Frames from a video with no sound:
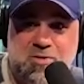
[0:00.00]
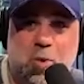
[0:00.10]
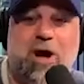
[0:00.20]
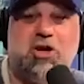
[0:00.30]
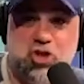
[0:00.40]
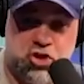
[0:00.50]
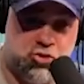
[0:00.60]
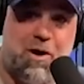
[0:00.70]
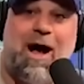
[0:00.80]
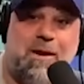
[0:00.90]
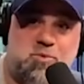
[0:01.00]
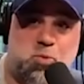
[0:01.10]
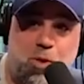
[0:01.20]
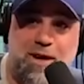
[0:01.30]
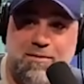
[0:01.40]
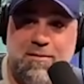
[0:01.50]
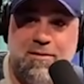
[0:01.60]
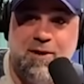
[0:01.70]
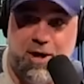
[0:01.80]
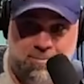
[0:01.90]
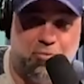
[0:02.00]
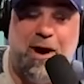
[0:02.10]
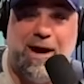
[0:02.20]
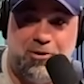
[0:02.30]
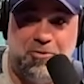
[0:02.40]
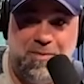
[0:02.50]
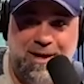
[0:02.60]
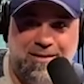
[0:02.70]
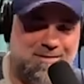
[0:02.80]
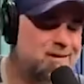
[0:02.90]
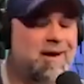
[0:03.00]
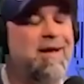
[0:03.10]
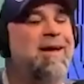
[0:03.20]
where it describes what unbridled means.